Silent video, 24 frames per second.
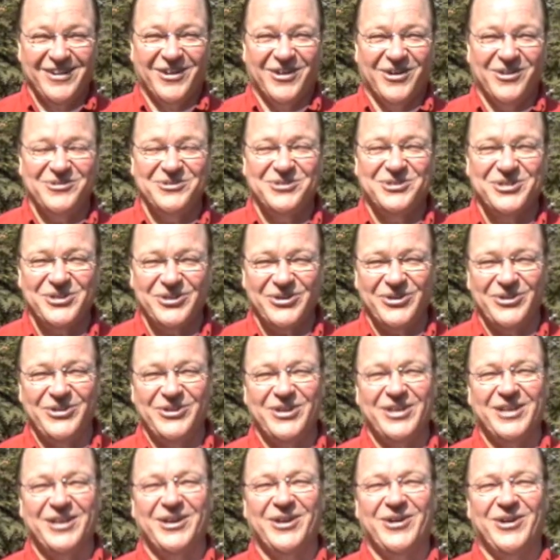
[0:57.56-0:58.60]
Oh, sure,
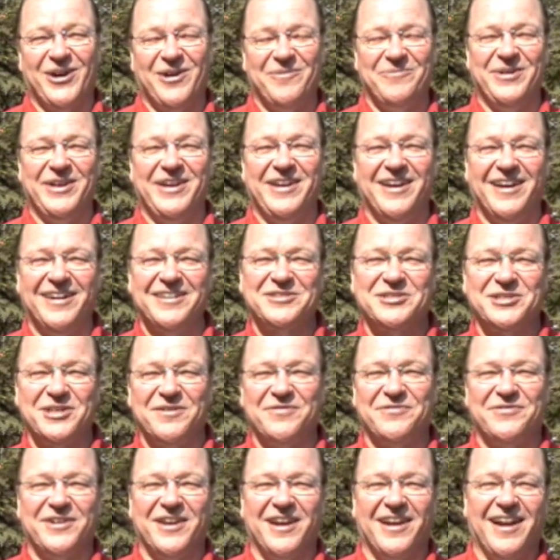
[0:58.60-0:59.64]
you can call me nuts
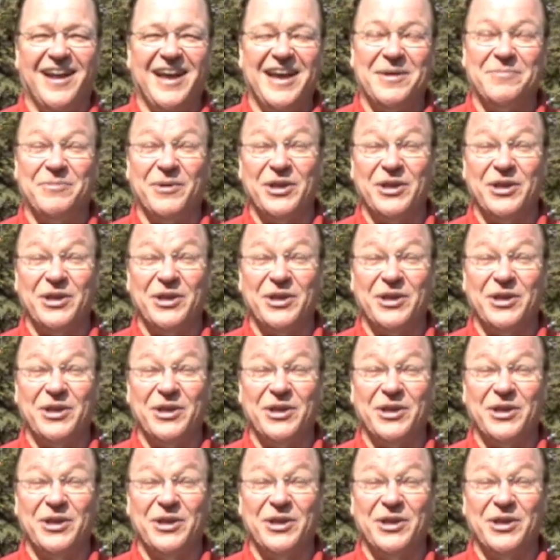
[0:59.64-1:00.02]
if you like,